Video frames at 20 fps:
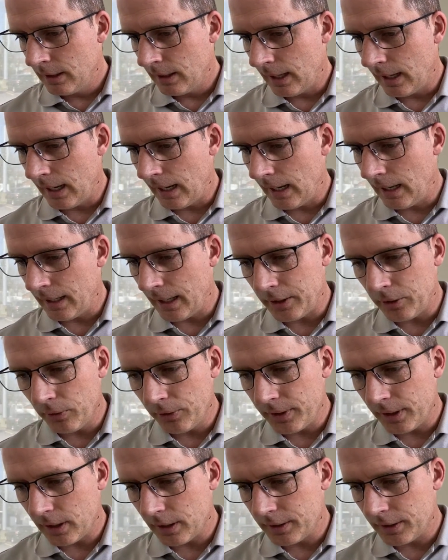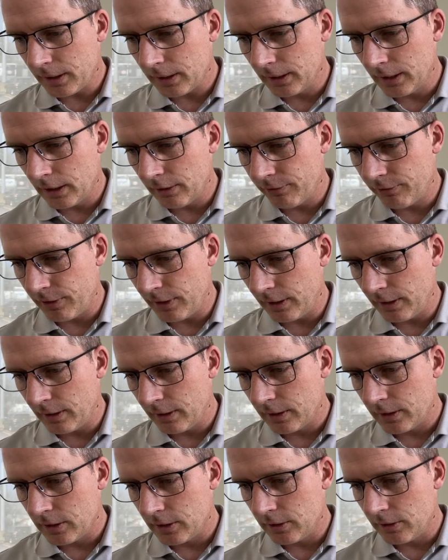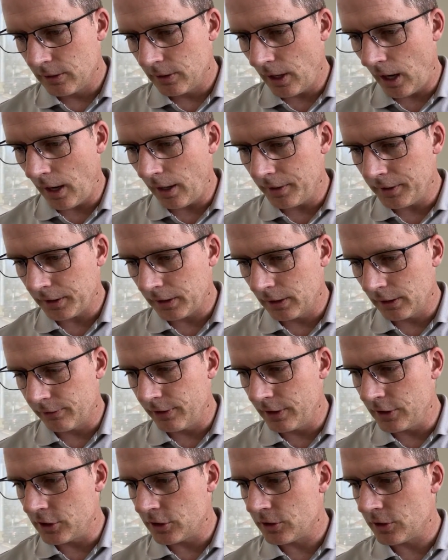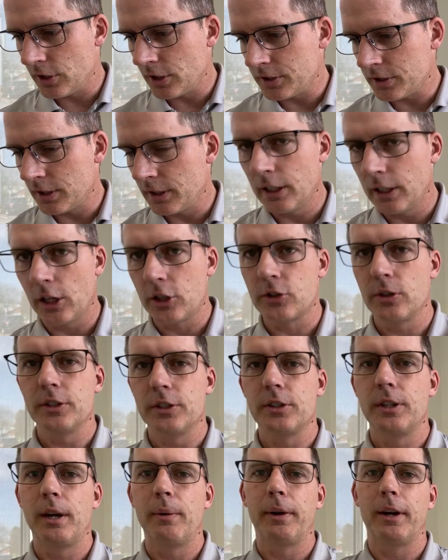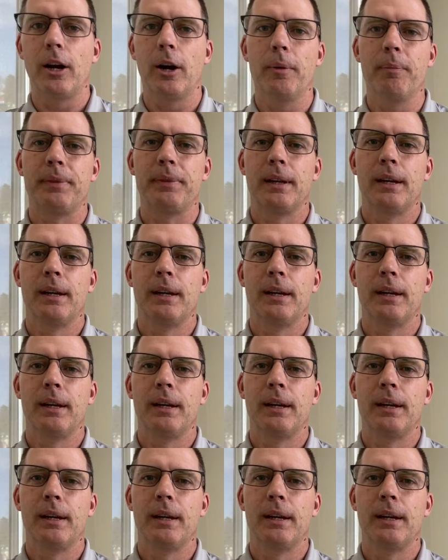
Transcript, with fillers: And I don't think on the calligraphy. Not on the calligraphy, just on the luxury. So there we go.